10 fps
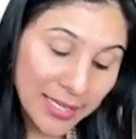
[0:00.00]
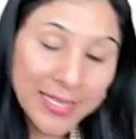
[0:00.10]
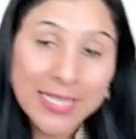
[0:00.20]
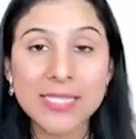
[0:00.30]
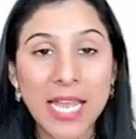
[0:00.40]

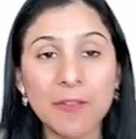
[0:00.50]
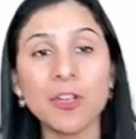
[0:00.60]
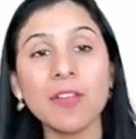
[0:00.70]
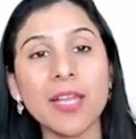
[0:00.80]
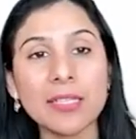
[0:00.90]
Rest
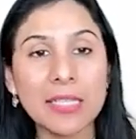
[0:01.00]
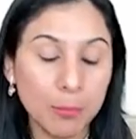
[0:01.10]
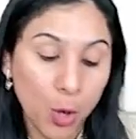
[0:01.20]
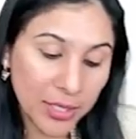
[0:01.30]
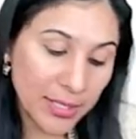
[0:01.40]
everywhere in the
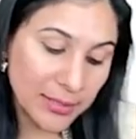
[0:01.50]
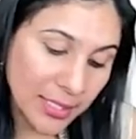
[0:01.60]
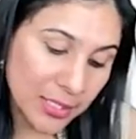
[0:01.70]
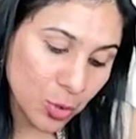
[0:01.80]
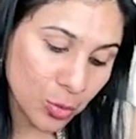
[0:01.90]
body,
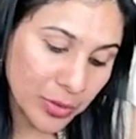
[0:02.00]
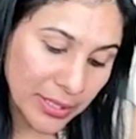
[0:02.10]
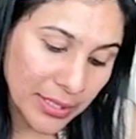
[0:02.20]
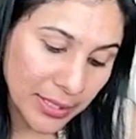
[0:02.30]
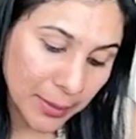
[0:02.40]
there is
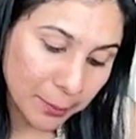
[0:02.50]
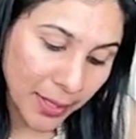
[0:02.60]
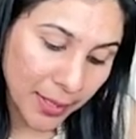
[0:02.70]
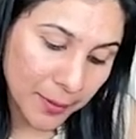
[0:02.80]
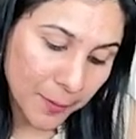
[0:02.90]
only
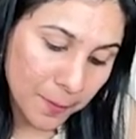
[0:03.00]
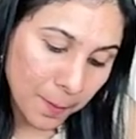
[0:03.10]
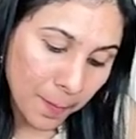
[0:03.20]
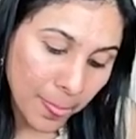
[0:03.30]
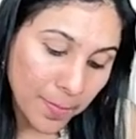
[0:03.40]
repair.
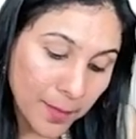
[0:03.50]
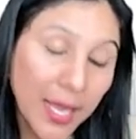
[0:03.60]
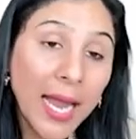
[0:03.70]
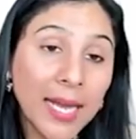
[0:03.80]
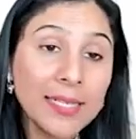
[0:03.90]

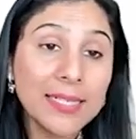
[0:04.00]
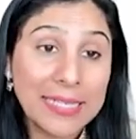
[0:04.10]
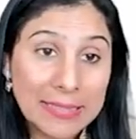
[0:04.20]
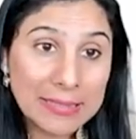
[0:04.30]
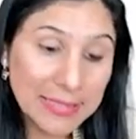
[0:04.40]
And
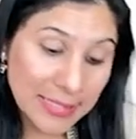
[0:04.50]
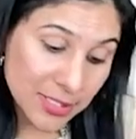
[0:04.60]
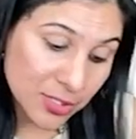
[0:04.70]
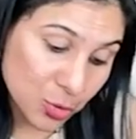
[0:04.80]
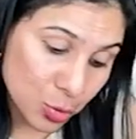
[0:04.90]
in
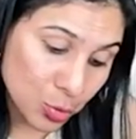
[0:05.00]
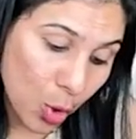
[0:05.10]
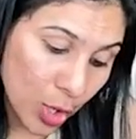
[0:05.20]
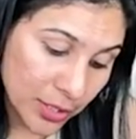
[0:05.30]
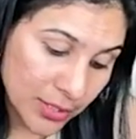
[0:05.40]
these two
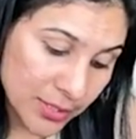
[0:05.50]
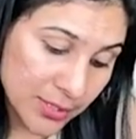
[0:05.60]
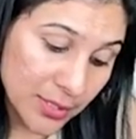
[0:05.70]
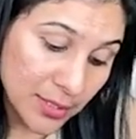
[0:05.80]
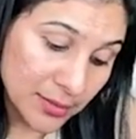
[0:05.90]

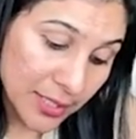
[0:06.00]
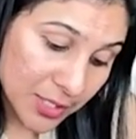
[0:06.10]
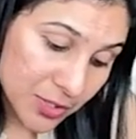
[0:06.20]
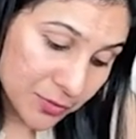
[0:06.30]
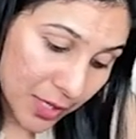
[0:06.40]
organs, there
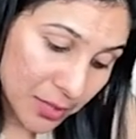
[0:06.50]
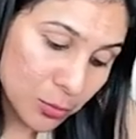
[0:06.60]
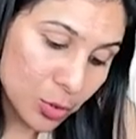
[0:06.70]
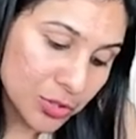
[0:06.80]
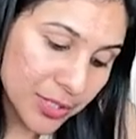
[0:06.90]
is one
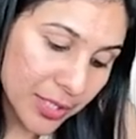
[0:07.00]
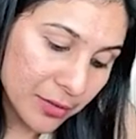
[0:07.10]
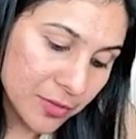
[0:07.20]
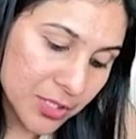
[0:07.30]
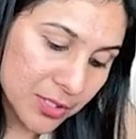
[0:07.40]
more
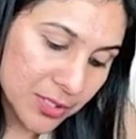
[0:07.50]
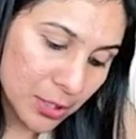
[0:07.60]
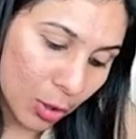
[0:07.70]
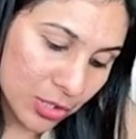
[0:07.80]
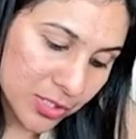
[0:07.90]
thing which is the
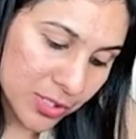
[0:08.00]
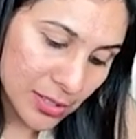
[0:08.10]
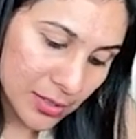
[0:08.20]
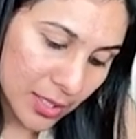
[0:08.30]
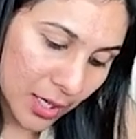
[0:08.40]

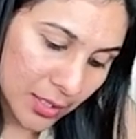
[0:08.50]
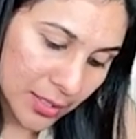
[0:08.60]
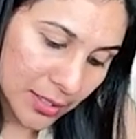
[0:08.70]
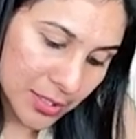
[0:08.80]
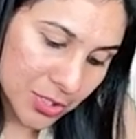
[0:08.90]
costal
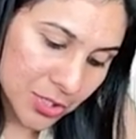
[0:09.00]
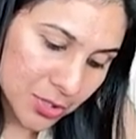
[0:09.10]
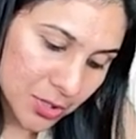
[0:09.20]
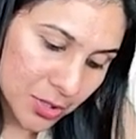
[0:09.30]
cartilage.